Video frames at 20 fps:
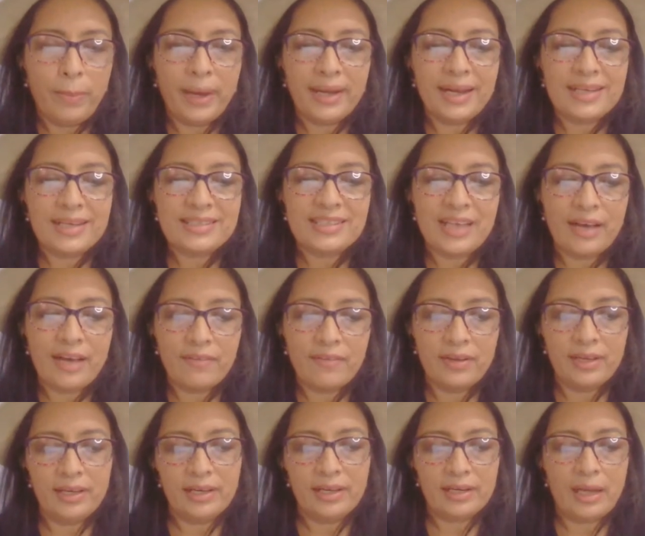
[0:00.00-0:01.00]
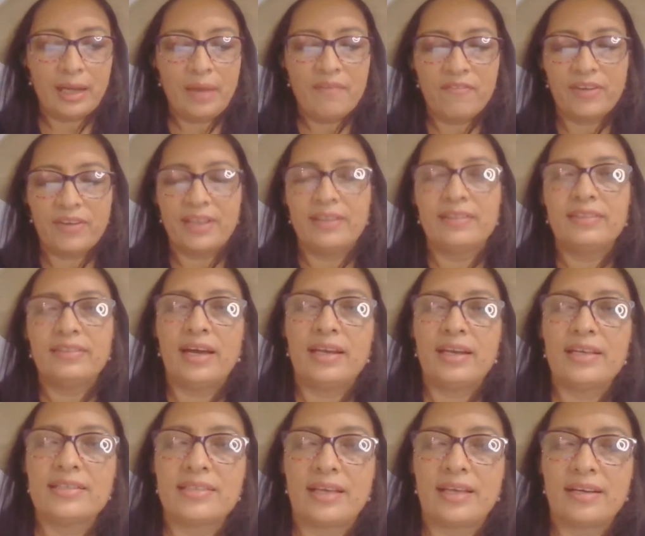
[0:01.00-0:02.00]
para saber
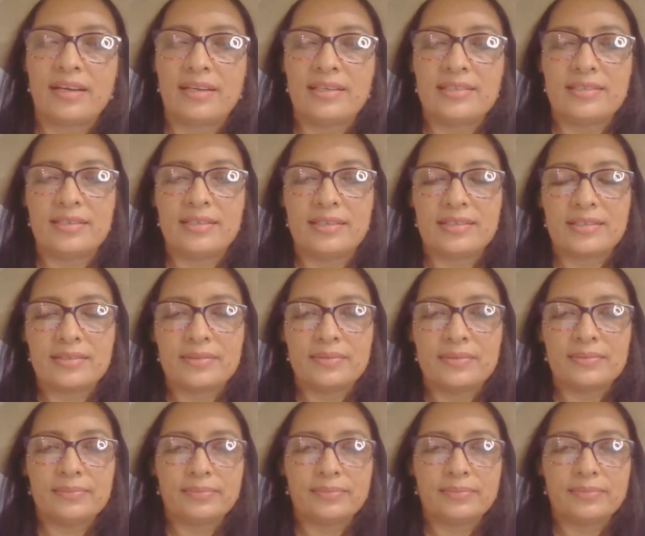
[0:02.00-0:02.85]
enfrentar esa crisis.